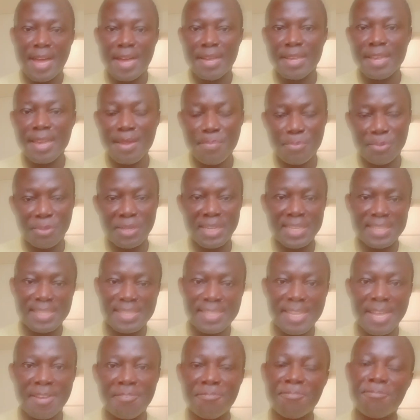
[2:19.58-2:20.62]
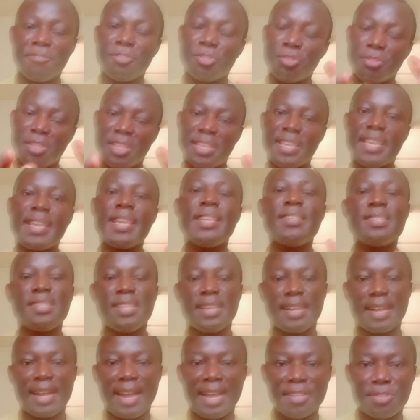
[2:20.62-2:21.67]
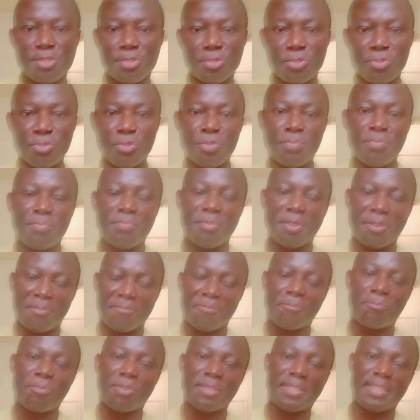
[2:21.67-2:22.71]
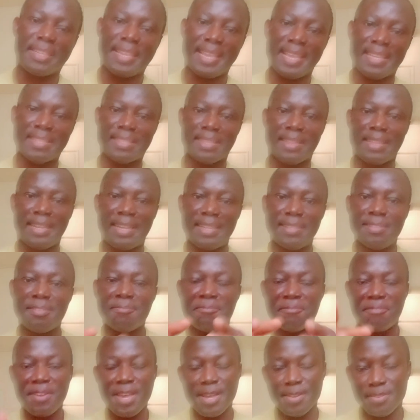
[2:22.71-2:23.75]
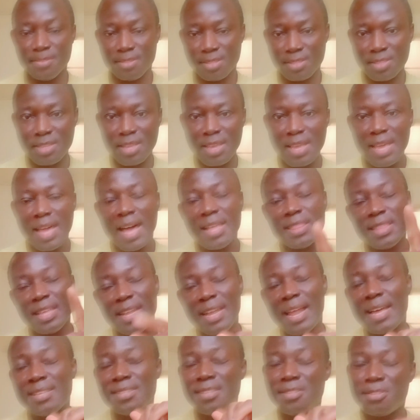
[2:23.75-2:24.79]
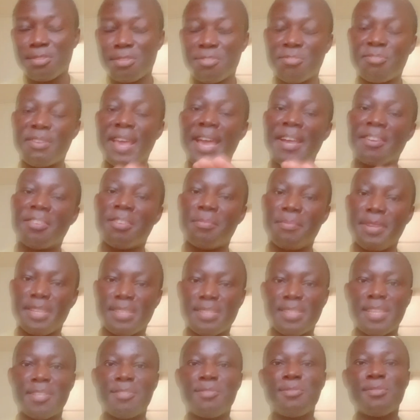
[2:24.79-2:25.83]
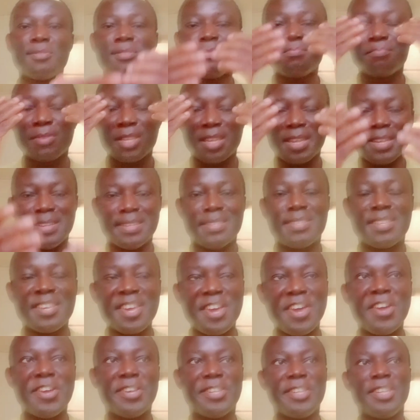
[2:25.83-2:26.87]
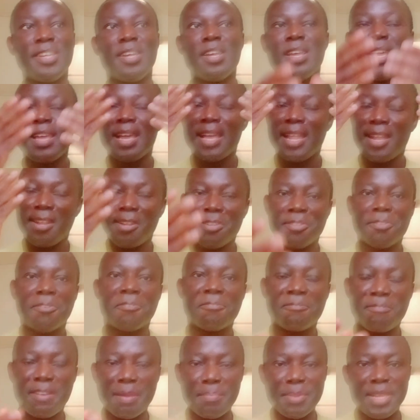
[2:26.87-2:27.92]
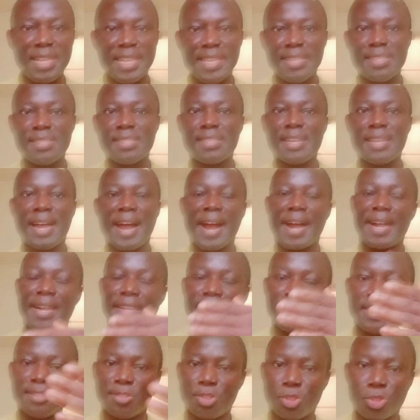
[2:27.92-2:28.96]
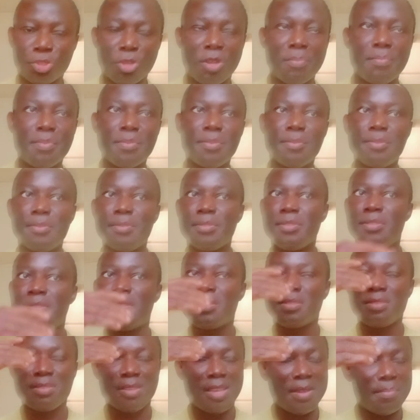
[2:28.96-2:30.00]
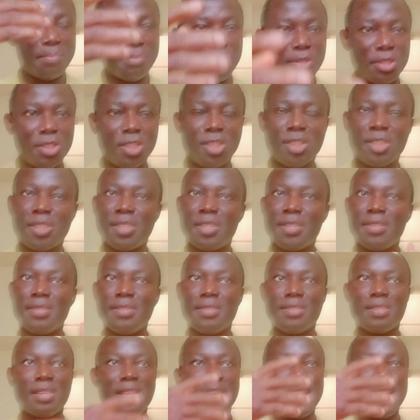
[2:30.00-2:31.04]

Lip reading: him or herself, should in case the classroom of what he has learned fails. And the last is socioeconomic status, because here a lot of families are in troubles, emotions,